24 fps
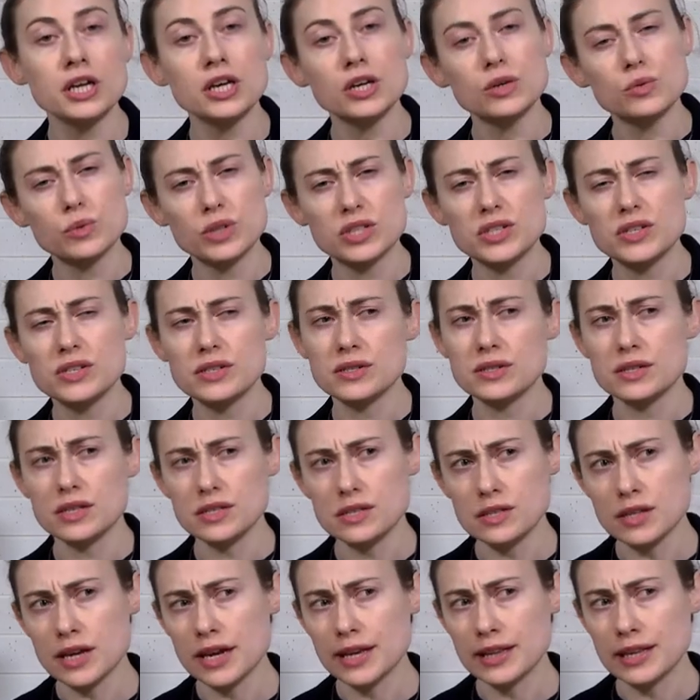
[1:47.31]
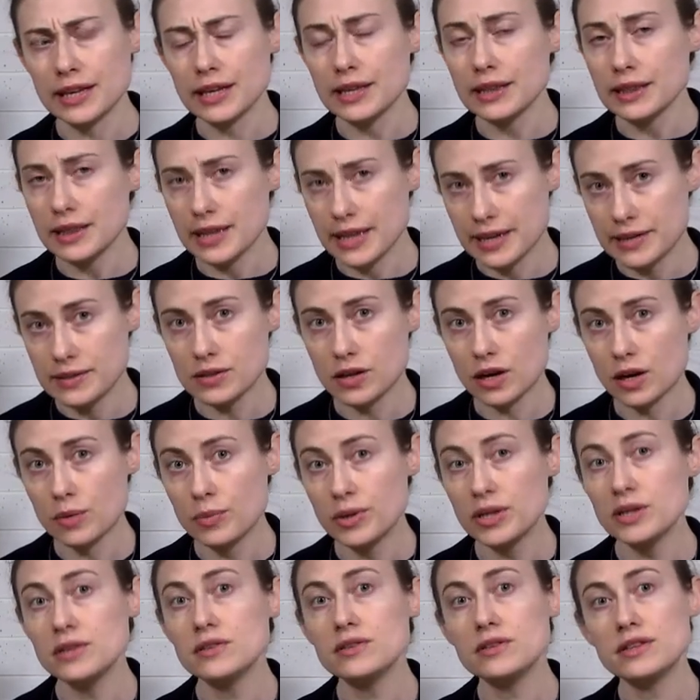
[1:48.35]
which is slightly less
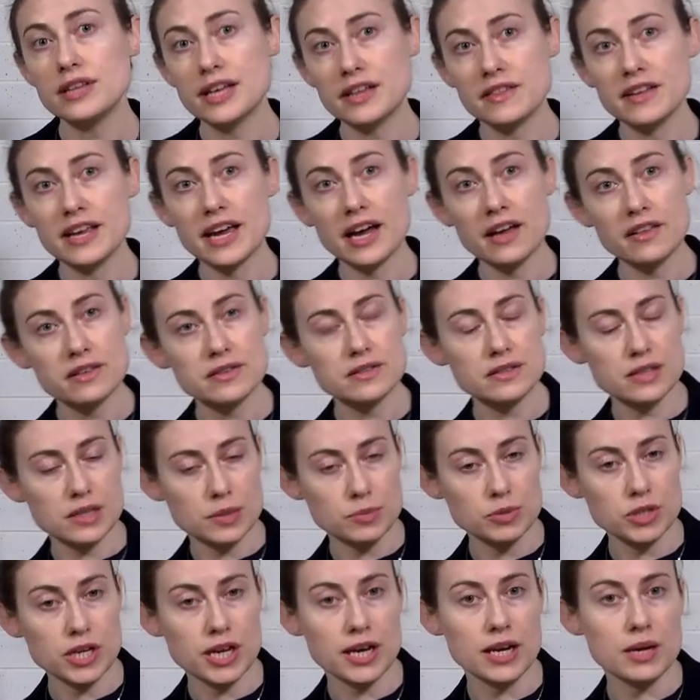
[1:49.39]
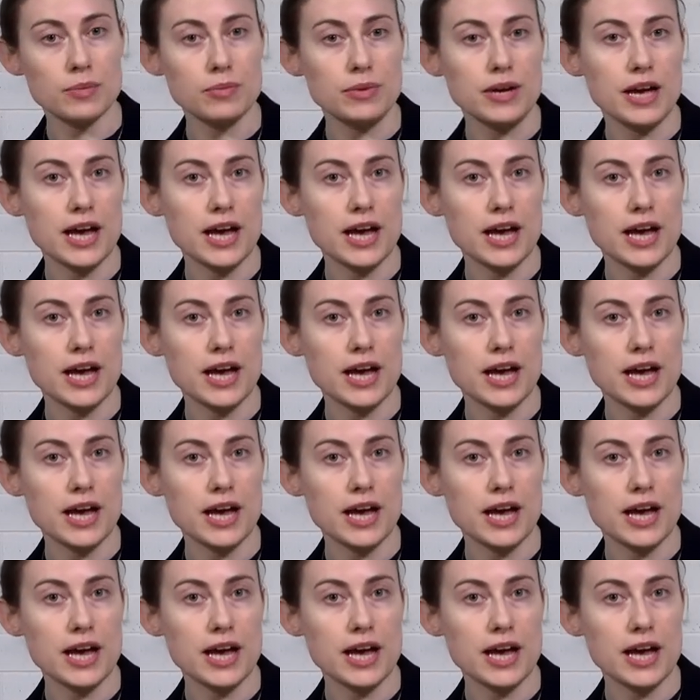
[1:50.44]
common than the other subtype,